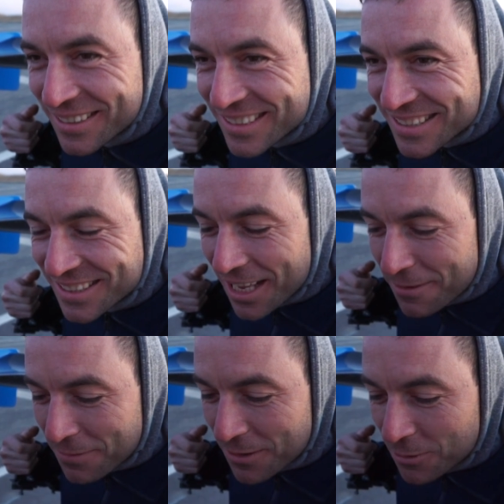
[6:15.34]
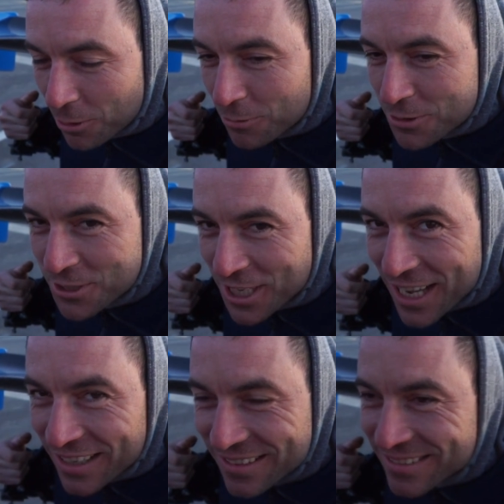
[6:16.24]
unsafe in those
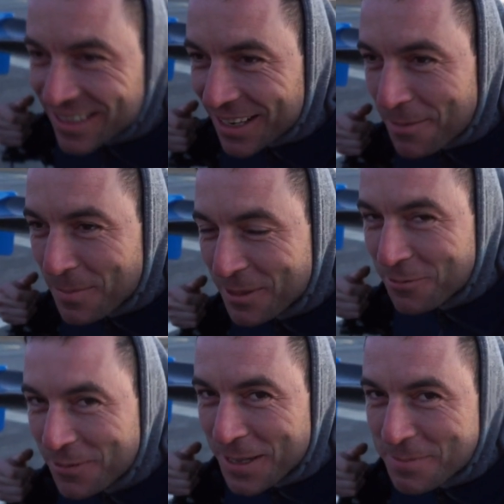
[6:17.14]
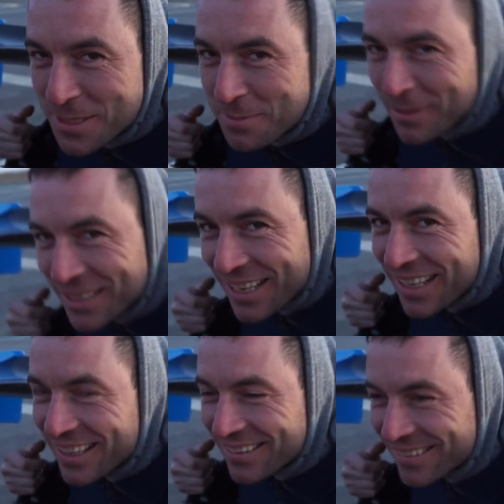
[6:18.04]
chairs. They're a bit flimsy, but I
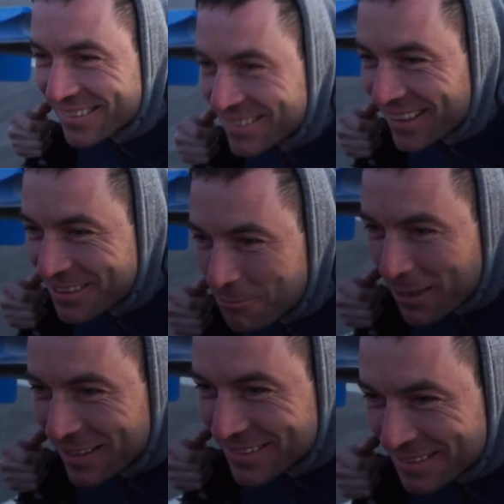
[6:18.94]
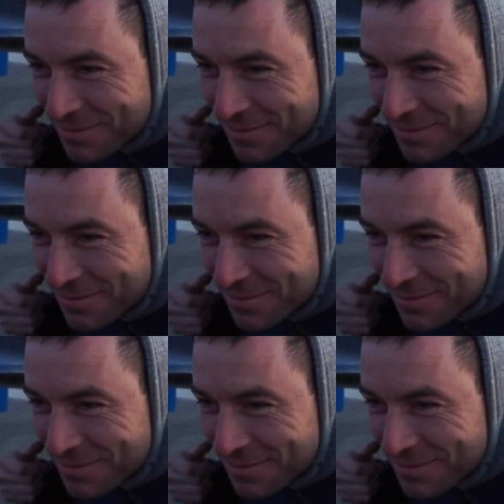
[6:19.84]
guess lightweight